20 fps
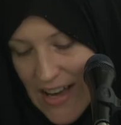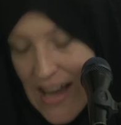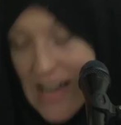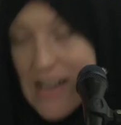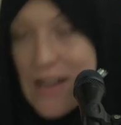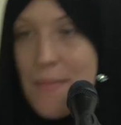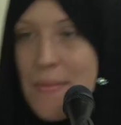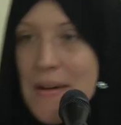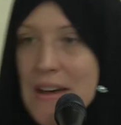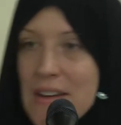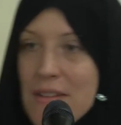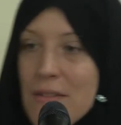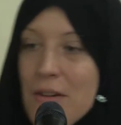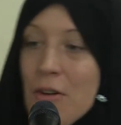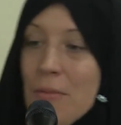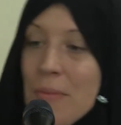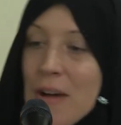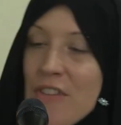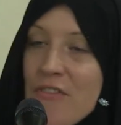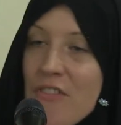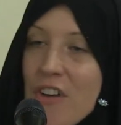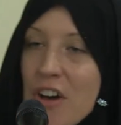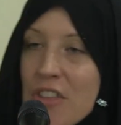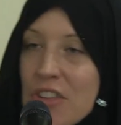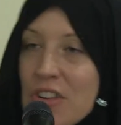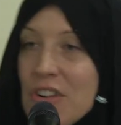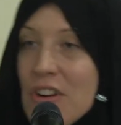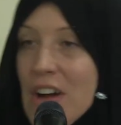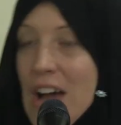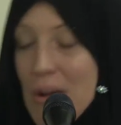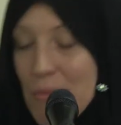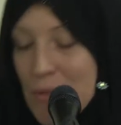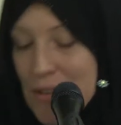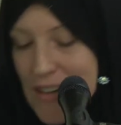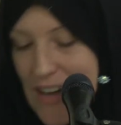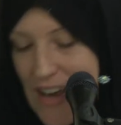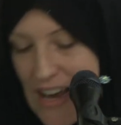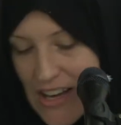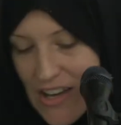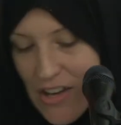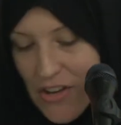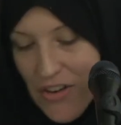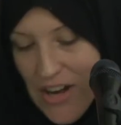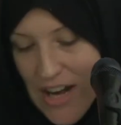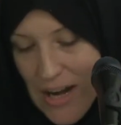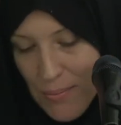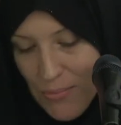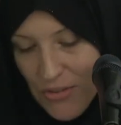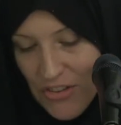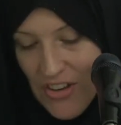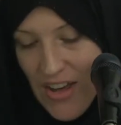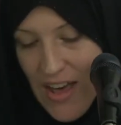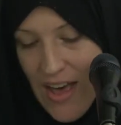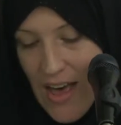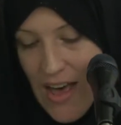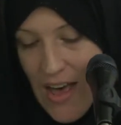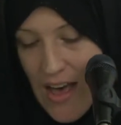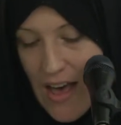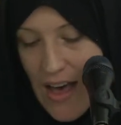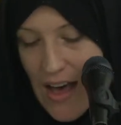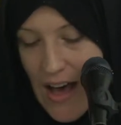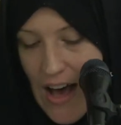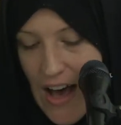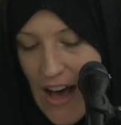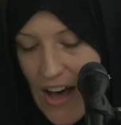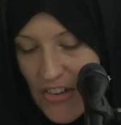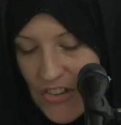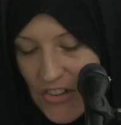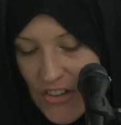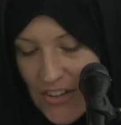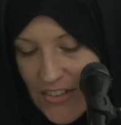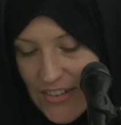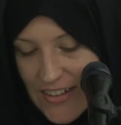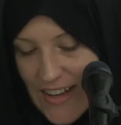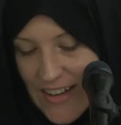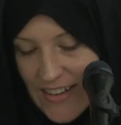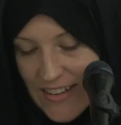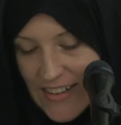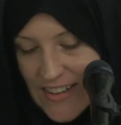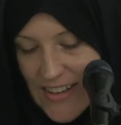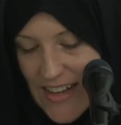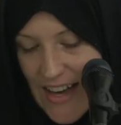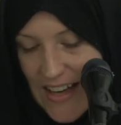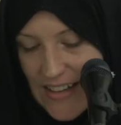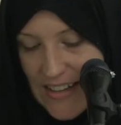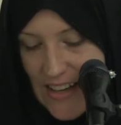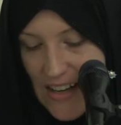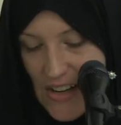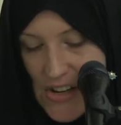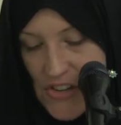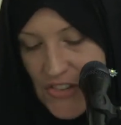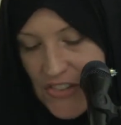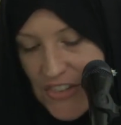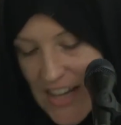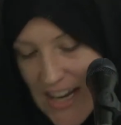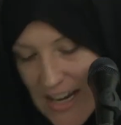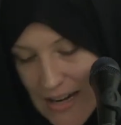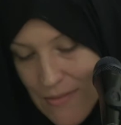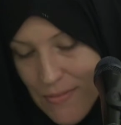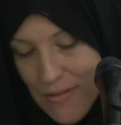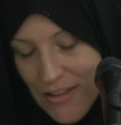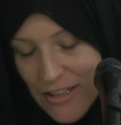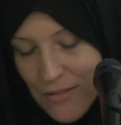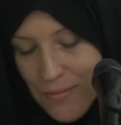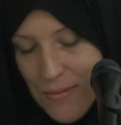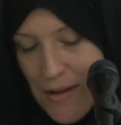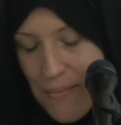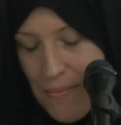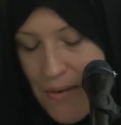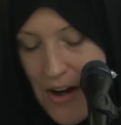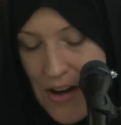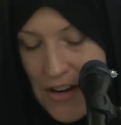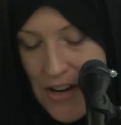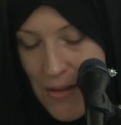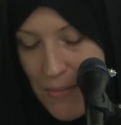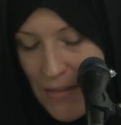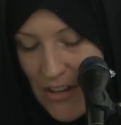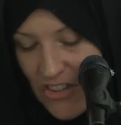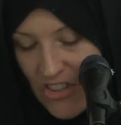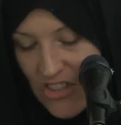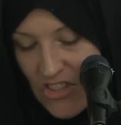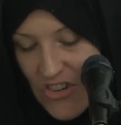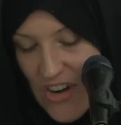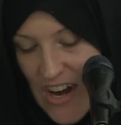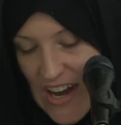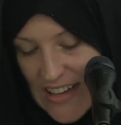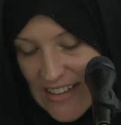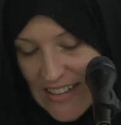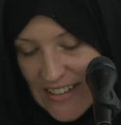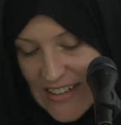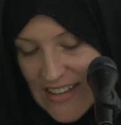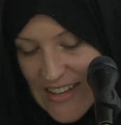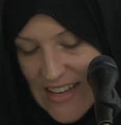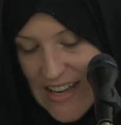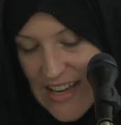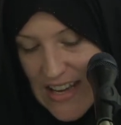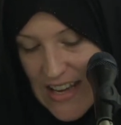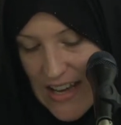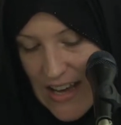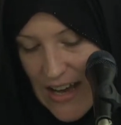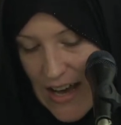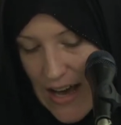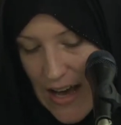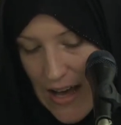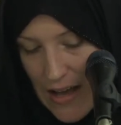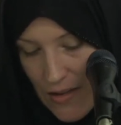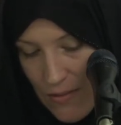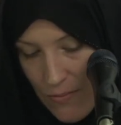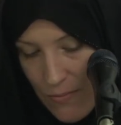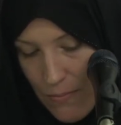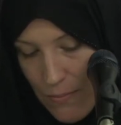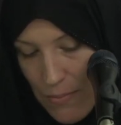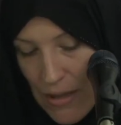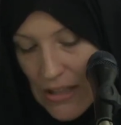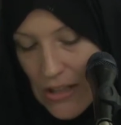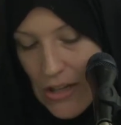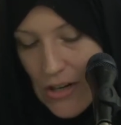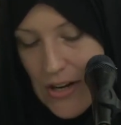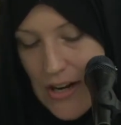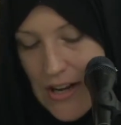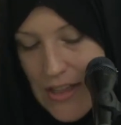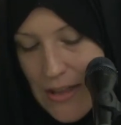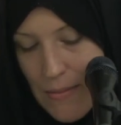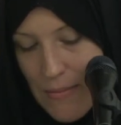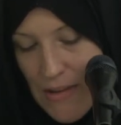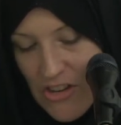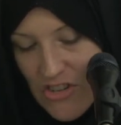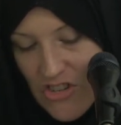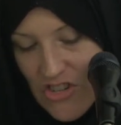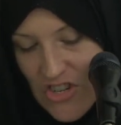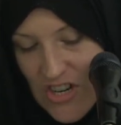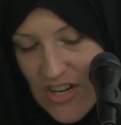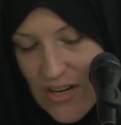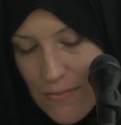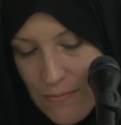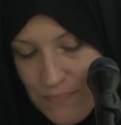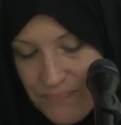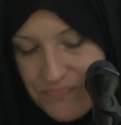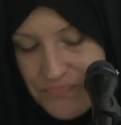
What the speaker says: aynaban, oh my father, I would like grapes. So it says that Al-Husayn, peace be upon him, he strikes the pillar in the masjid,